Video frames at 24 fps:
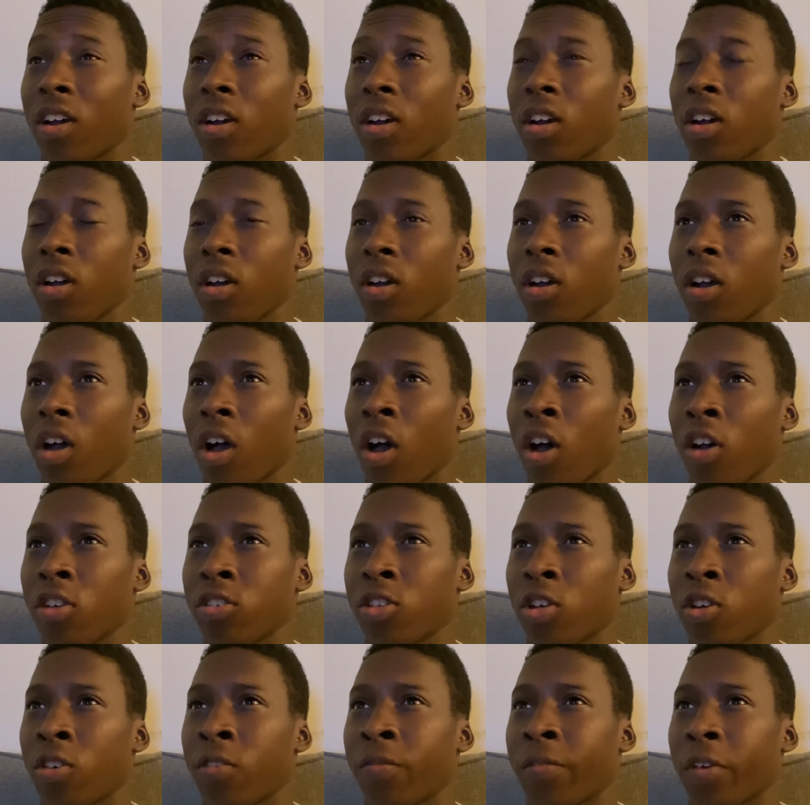
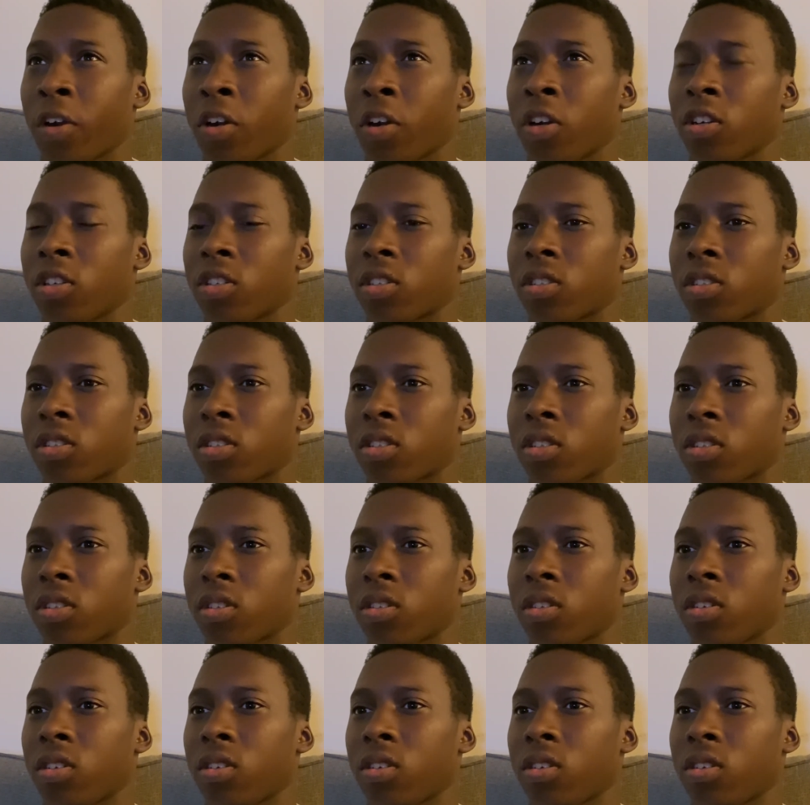Aldo versus,